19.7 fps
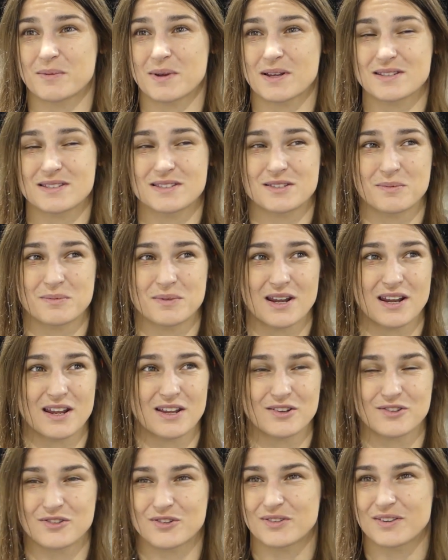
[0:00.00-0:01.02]
That's something that
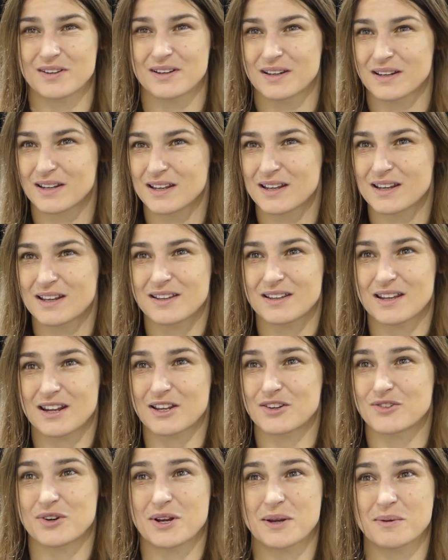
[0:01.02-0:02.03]
I that
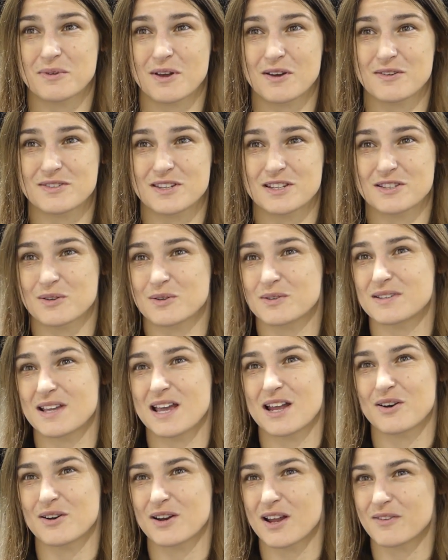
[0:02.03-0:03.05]
I dreamed of since I was
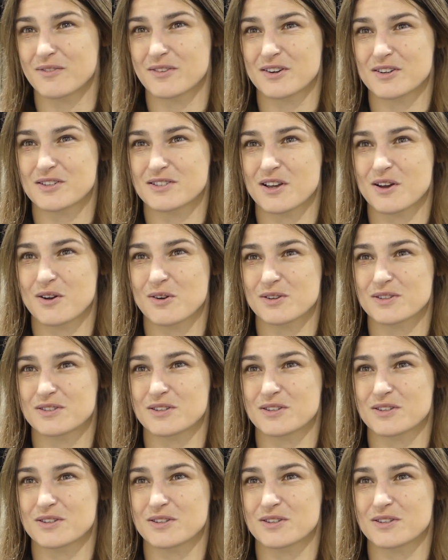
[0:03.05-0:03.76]
ten or eleven years old.